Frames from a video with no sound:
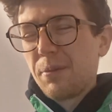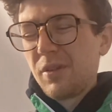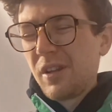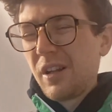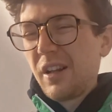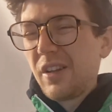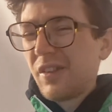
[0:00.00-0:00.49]

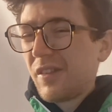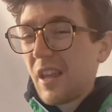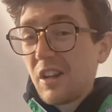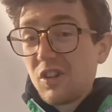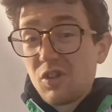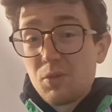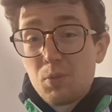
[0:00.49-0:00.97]
particularly because they're
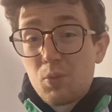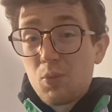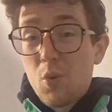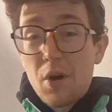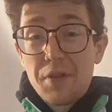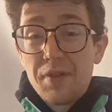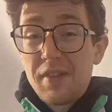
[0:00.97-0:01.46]
just
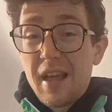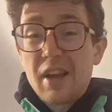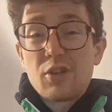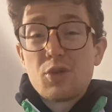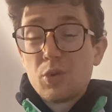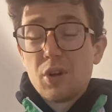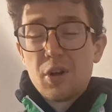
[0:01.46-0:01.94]
one
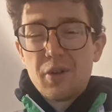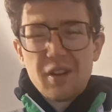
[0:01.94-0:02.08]
natural note.